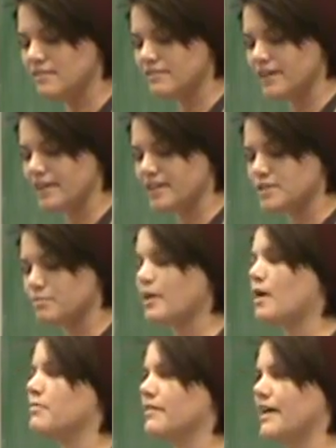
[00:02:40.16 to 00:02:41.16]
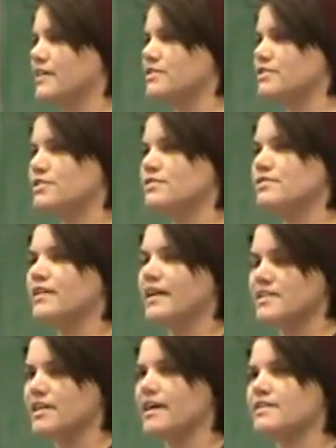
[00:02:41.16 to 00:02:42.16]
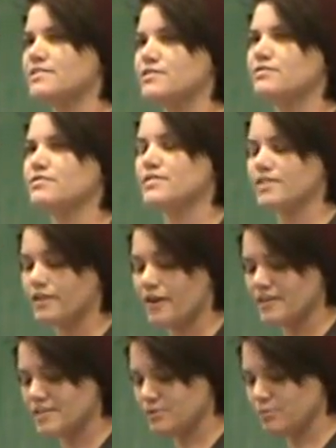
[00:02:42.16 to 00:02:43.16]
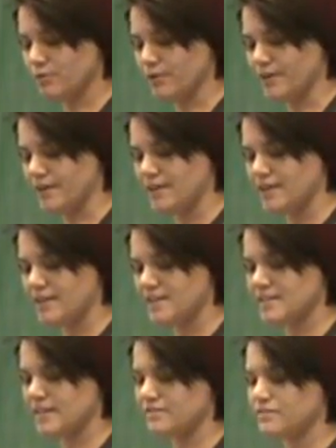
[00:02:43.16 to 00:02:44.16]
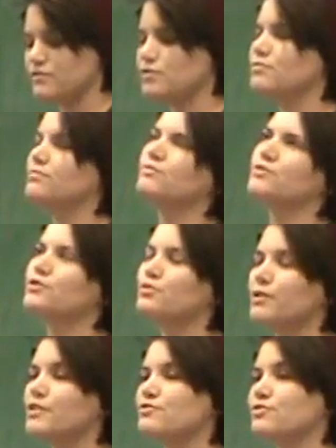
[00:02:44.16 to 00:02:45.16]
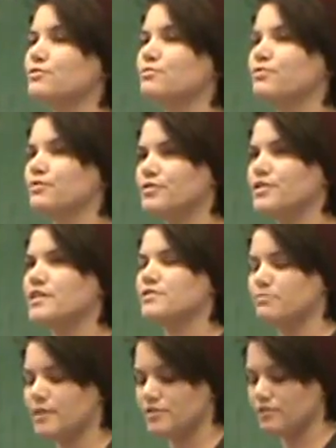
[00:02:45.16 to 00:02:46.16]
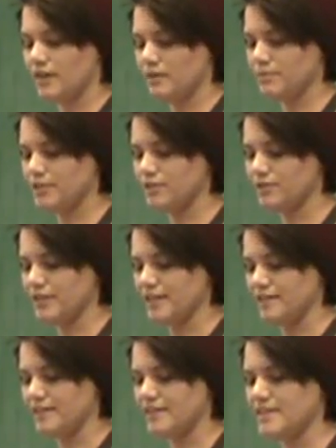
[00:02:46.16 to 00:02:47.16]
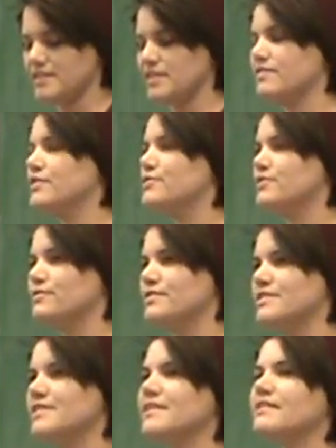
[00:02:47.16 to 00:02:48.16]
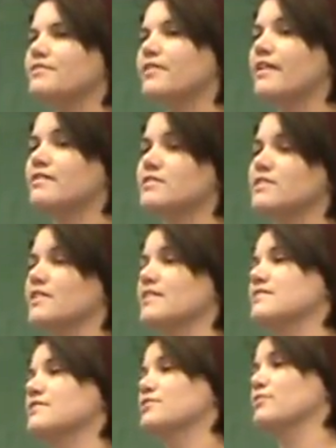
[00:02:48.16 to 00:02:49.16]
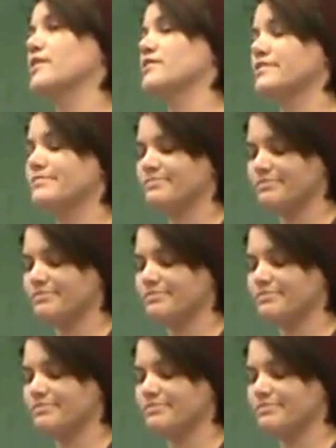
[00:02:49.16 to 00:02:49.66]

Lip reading: Failing to properly educate students across the board has left too much room for detrimental ambiguity that is leaving students in a rather sticky situation.